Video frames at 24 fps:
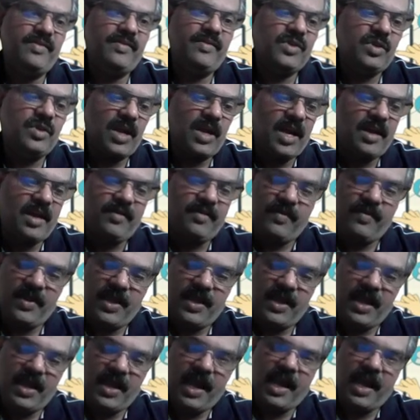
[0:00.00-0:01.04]
July,
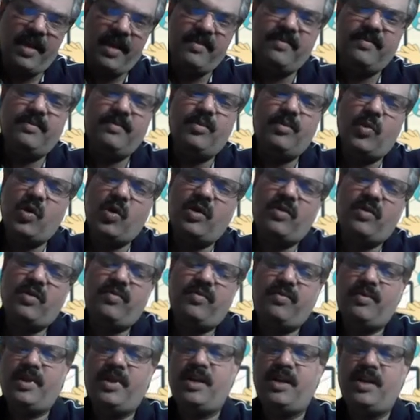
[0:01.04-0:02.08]
we have more
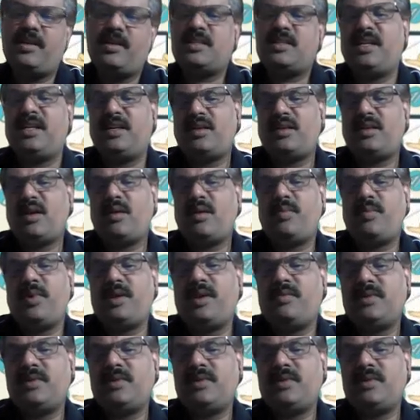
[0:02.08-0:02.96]
interesting topic,